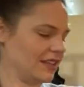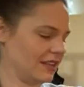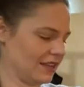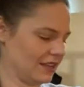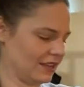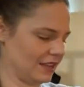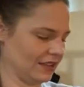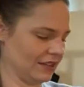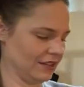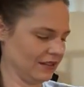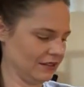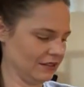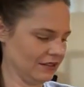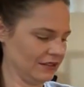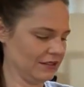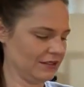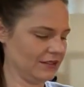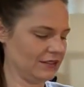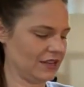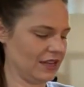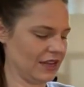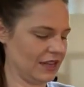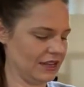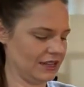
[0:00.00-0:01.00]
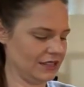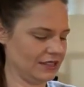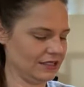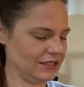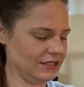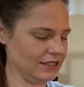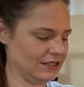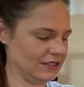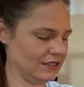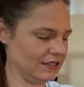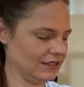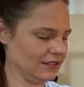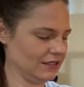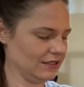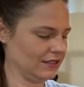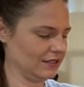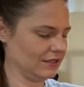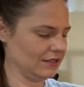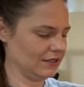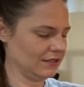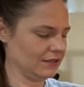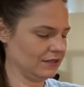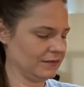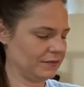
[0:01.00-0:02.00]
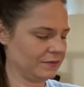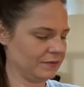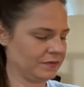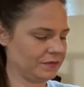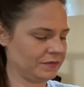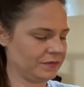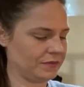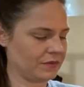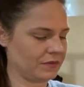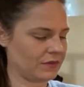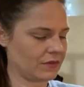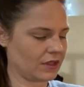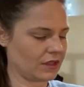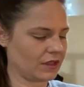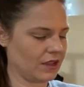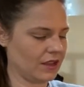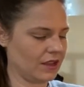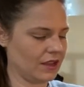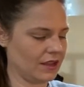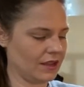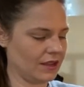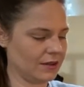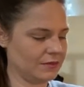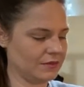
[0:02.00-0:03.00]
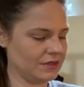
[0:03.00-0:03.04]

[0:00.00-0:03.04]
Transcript: a sized um,